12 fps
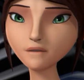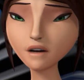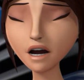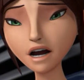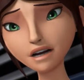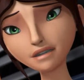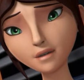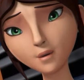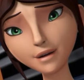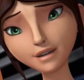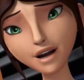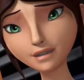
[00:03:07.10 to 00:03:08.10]
Finn,
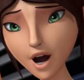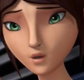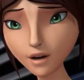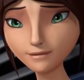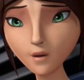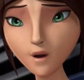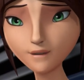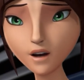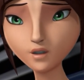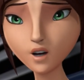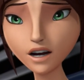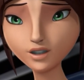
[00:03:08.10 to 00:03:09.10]
we can hardly move the
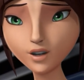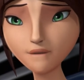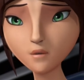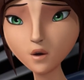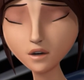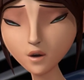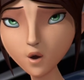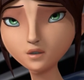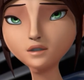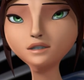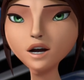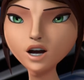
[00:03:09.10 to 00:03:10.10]
treasure if we
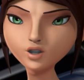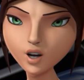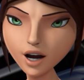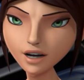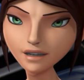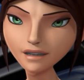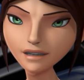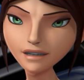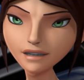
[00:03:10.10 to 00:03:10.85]
don't touch it.